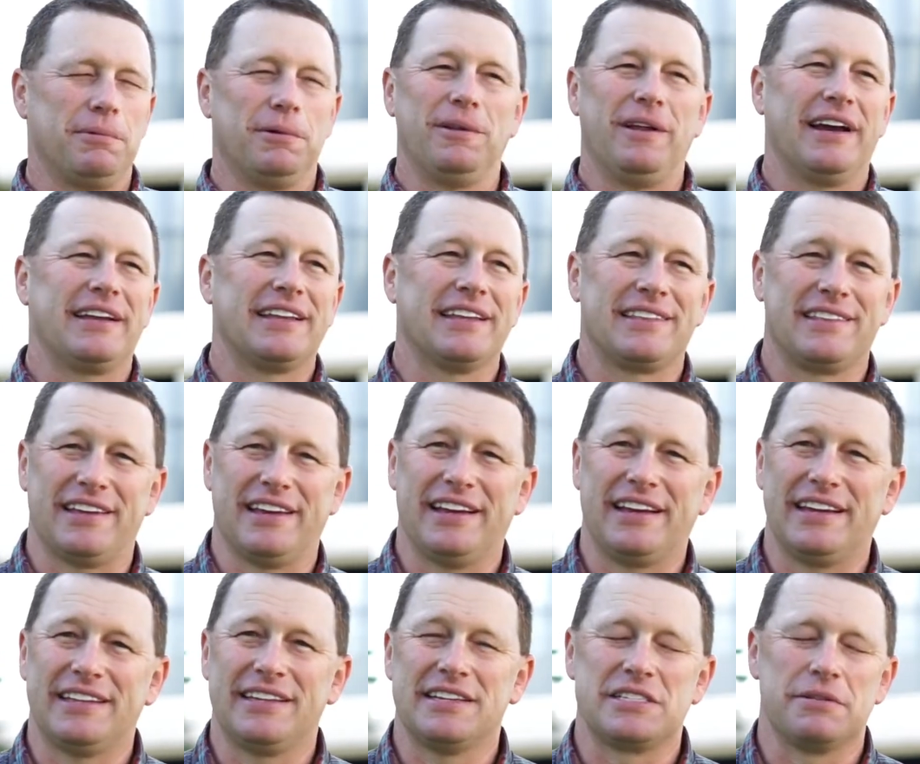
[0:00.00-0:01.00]
like to
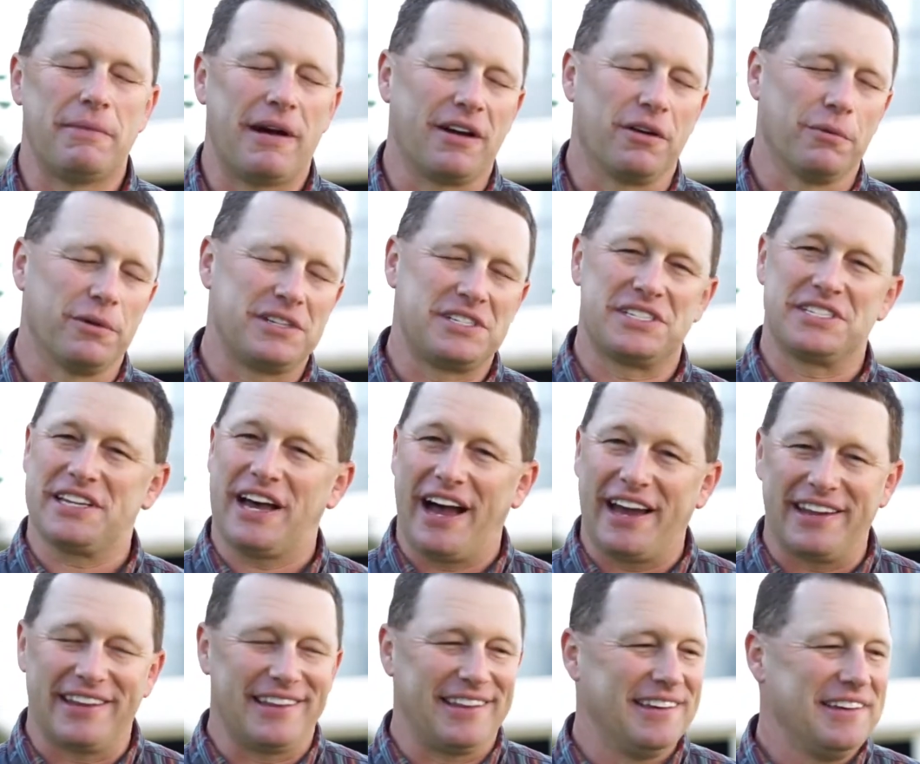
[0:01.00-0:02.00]
think. It doesn't matter which
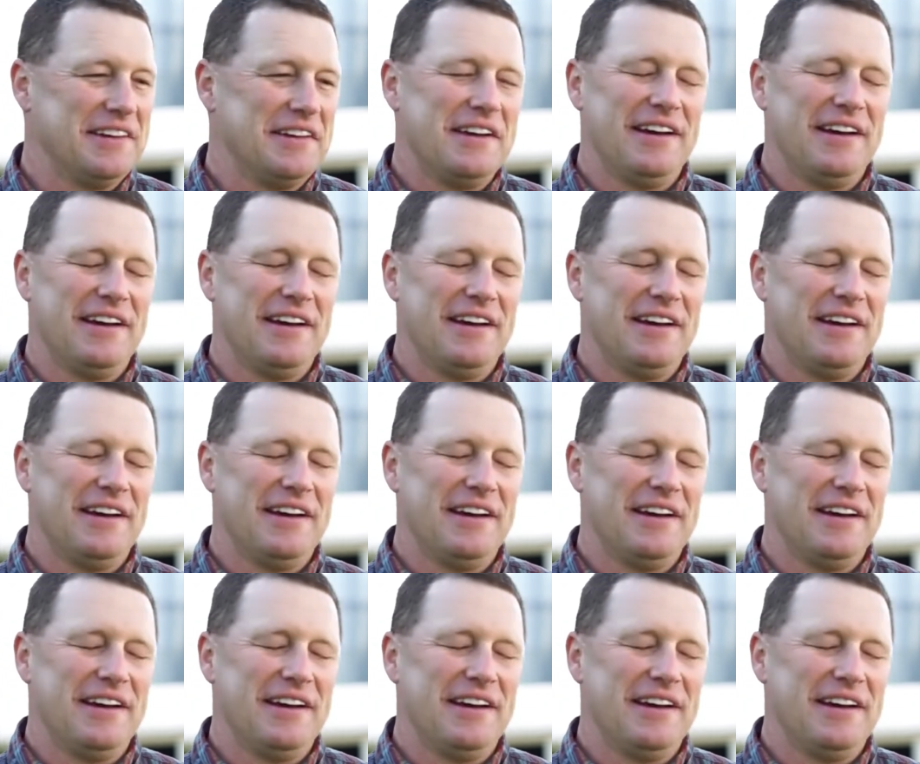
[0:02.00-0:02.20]
side